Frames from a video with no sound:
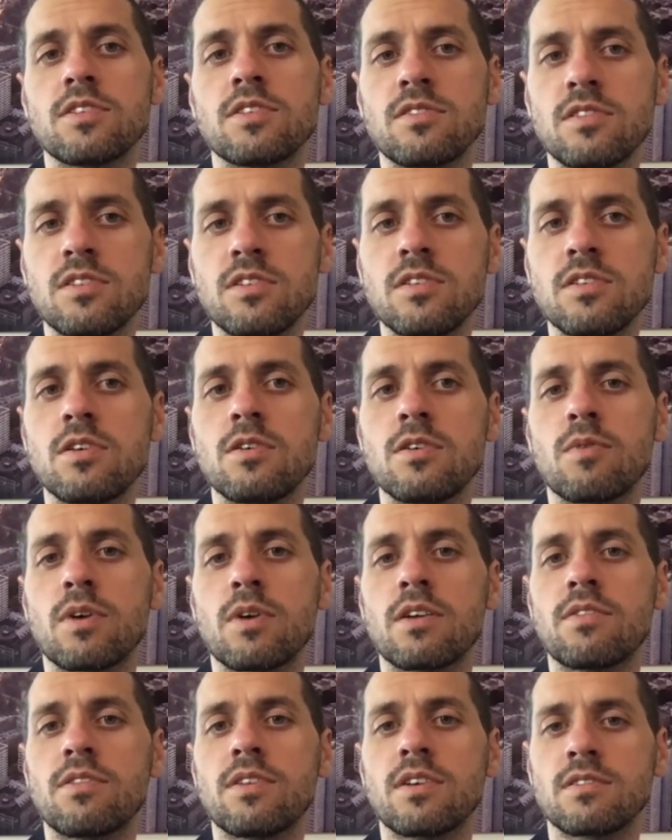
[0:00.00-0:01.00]
just to know
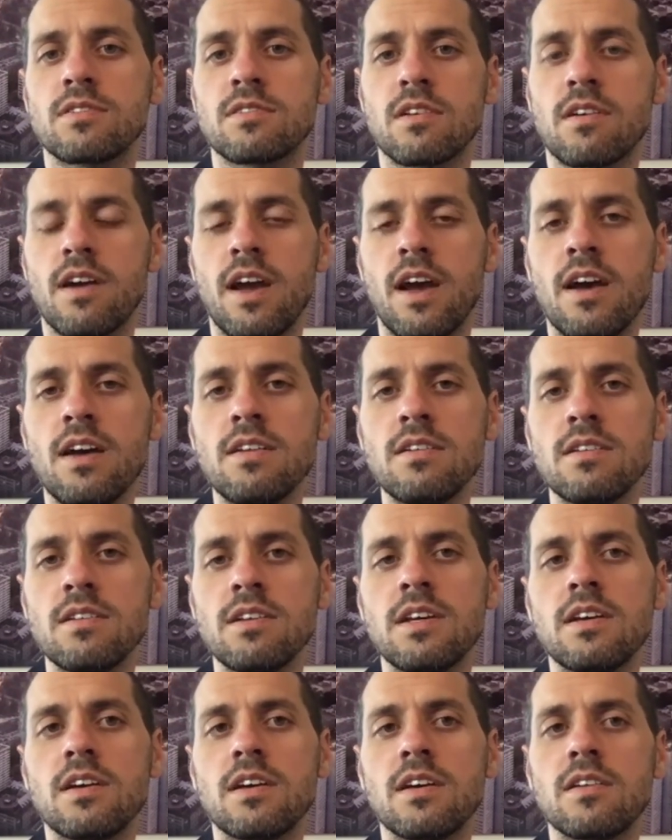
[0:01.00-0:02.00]
where things are at
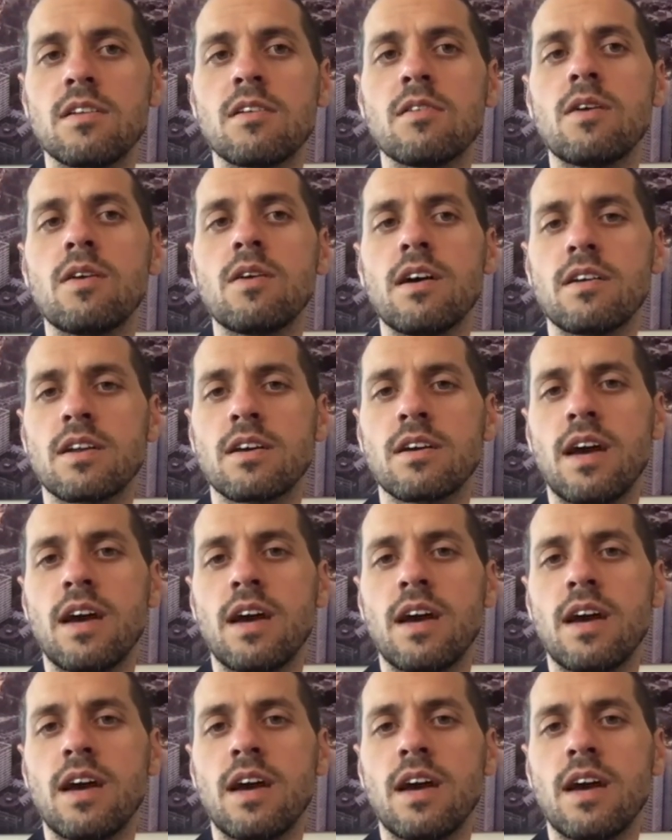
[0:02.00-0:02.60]
and know how to